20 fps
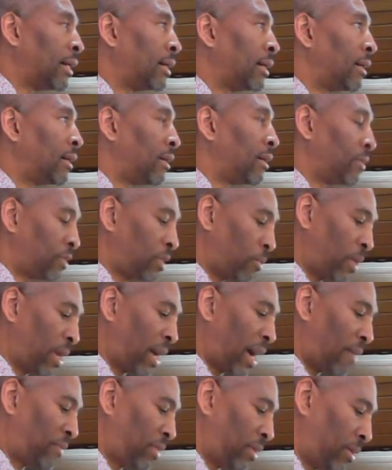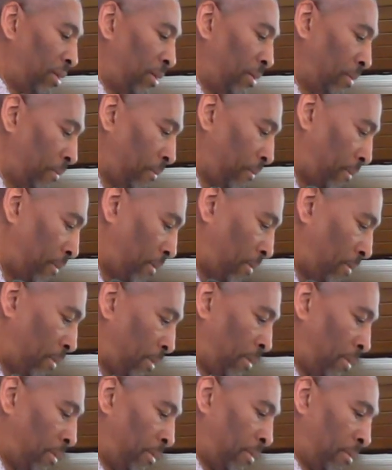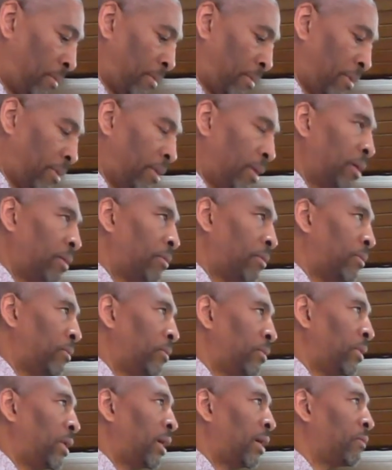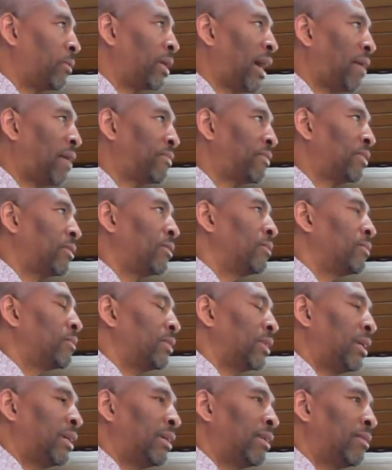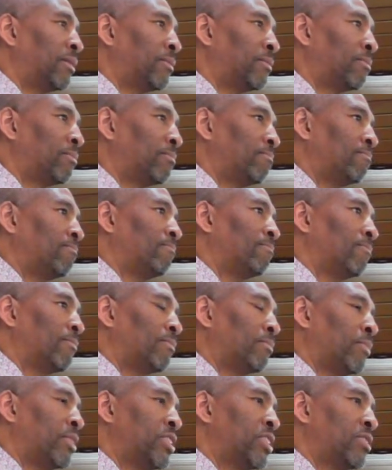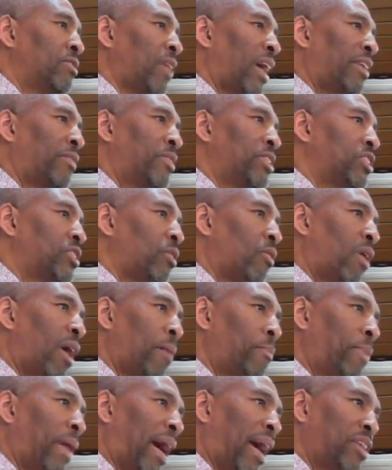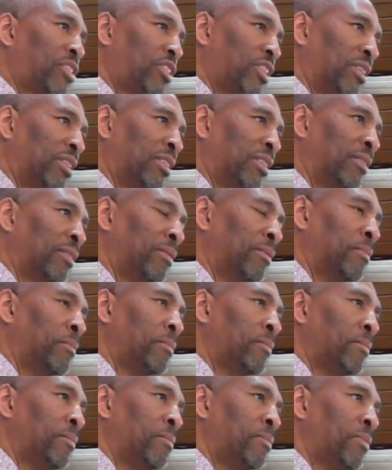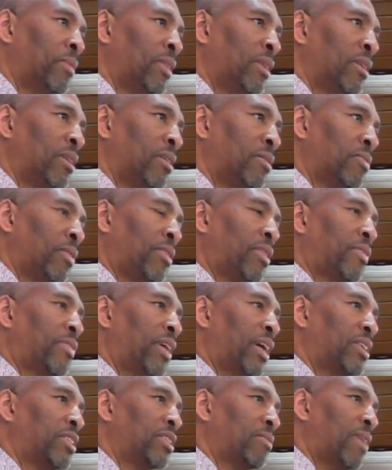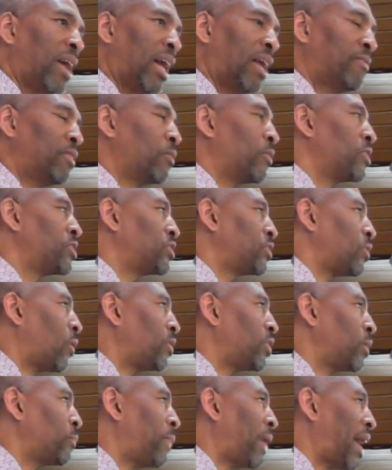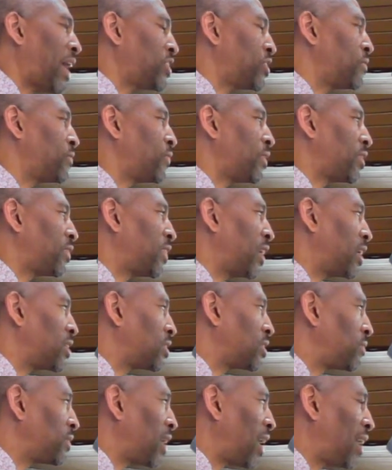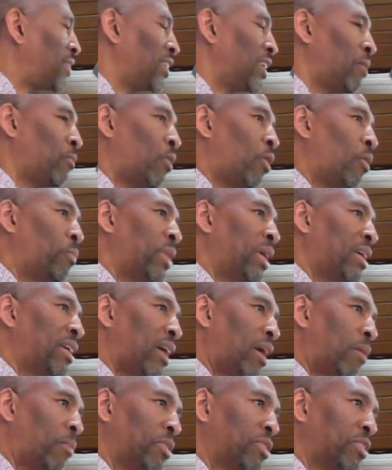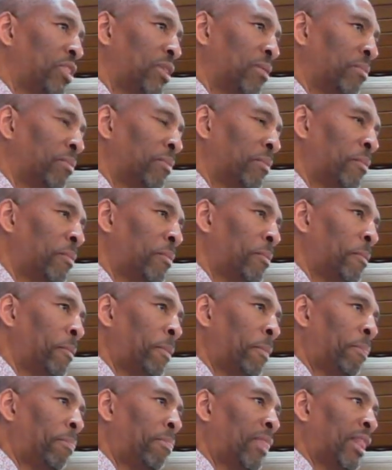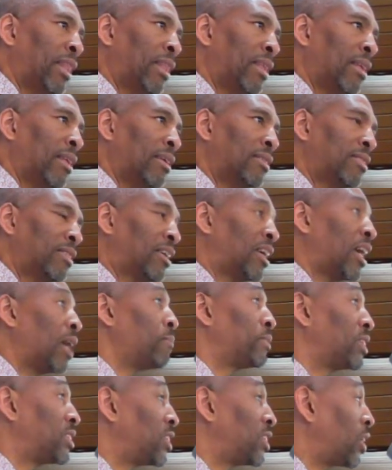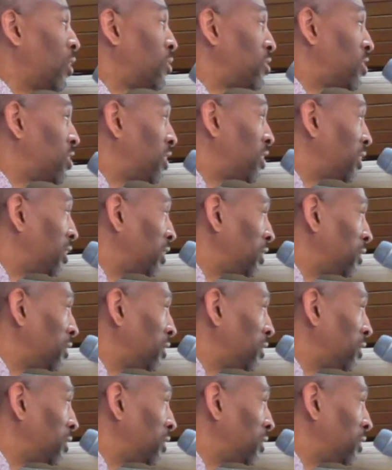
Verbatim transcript: Uh, so we have to we, we have to uh, try to restore our passion for the things of God. If you restore your passion for the things of God, then it won't be cumbersome to come to church.